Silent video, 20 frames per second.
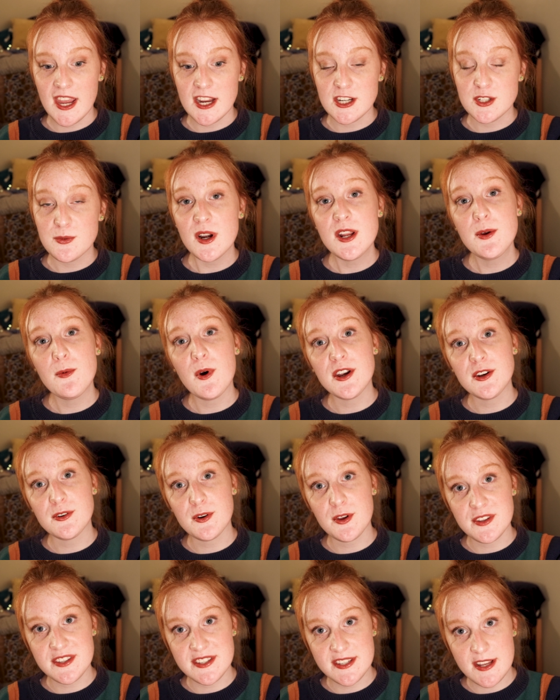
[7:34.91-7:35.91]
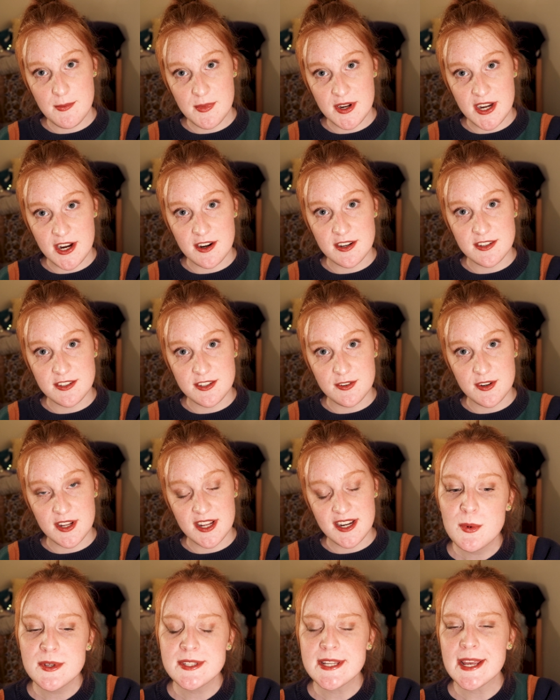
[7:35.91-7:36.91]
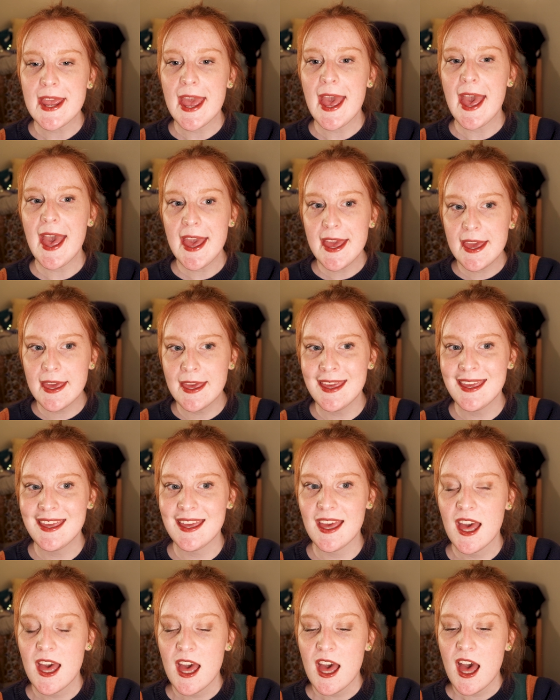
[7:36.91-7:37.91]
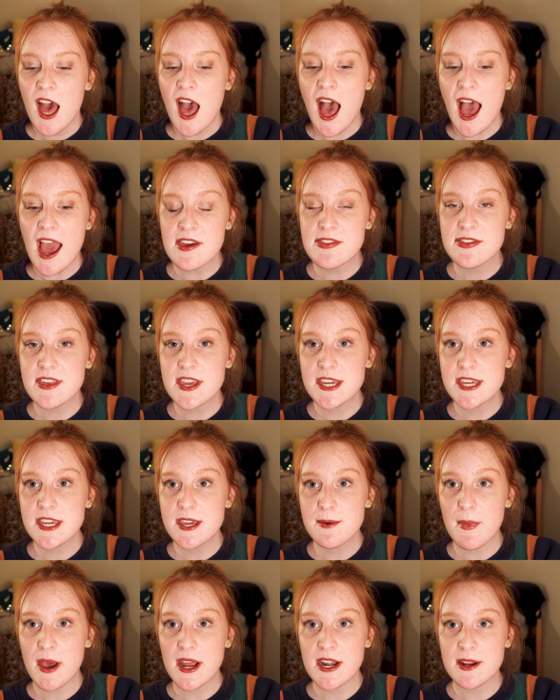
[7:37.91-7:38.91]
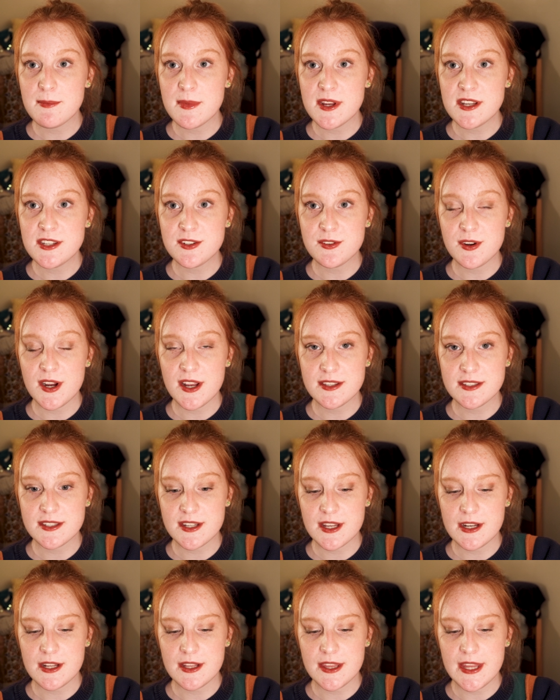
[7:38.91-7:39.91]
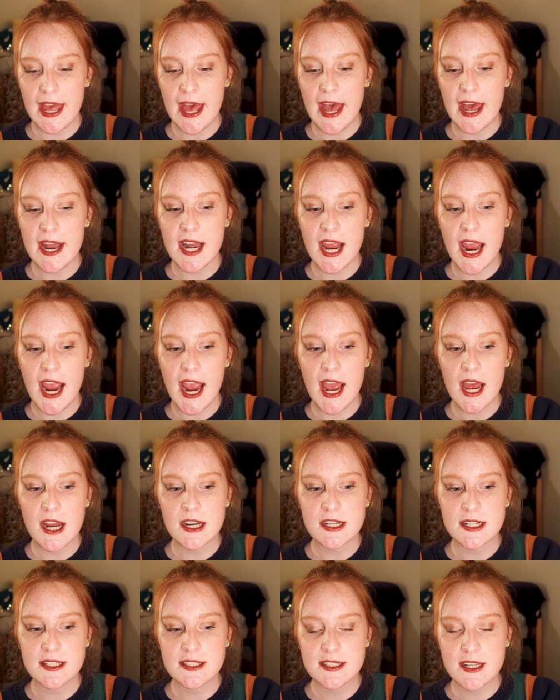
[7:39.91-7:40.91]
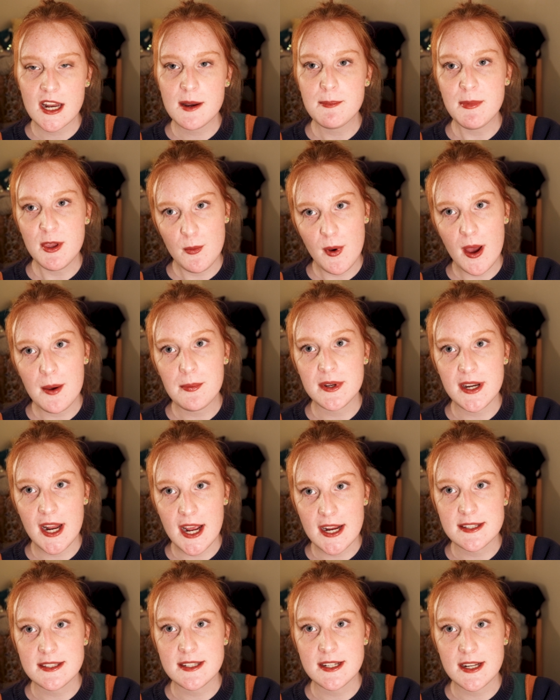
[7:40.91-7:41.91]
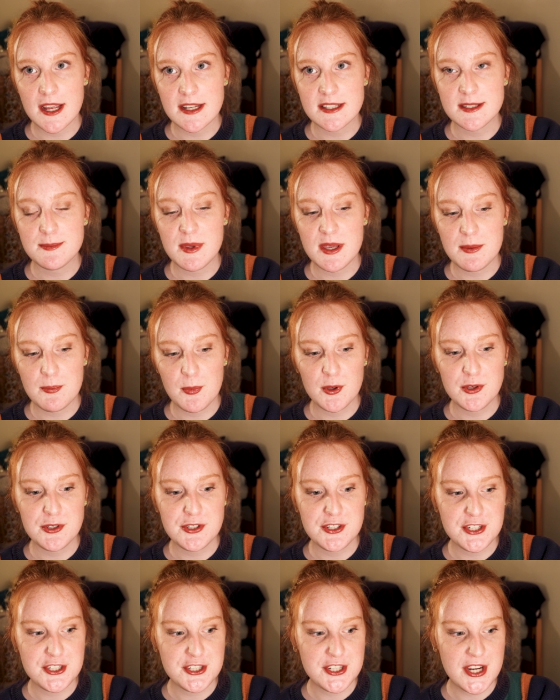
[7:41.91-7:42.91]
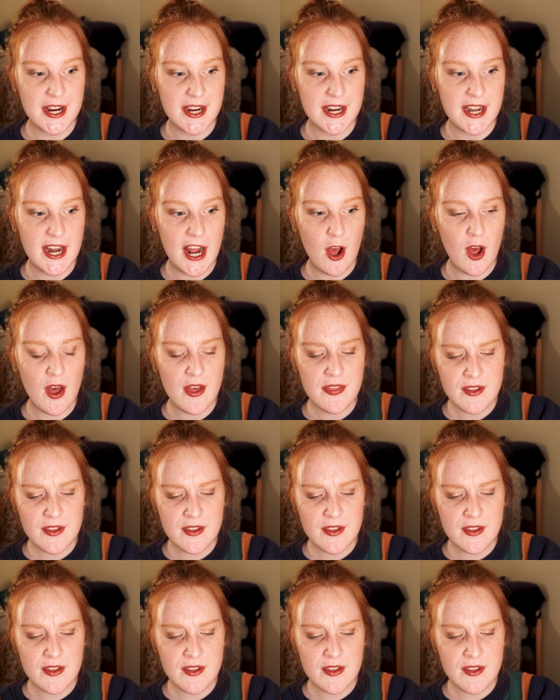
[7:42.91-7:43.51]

A 21 year old seminary student was like, hey, I think you might have mistranslated that and it's going to be weaponized against people. You should check it out.